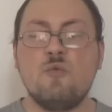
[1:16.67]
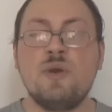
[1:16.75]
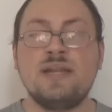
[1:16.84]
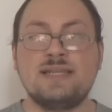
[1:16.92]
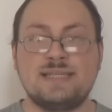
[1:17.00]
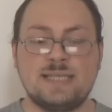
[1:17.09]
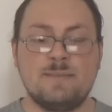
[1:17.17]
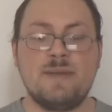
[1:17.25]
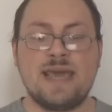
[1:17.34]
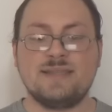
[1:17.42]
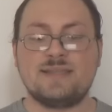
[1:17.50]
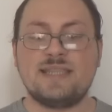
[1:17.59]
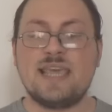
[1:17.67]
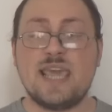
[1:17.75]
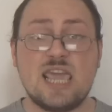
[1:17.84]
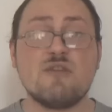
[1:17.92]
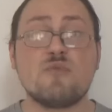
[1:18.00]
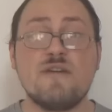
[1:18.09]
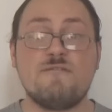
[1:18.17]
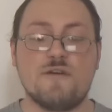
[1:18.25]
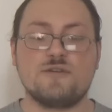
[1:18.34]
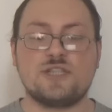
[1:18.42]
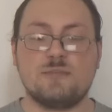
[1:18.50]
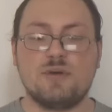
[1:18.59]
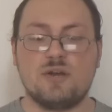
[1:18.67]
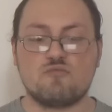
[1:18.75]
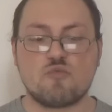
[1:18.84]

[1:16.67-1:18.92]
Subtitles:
will cement the irreversible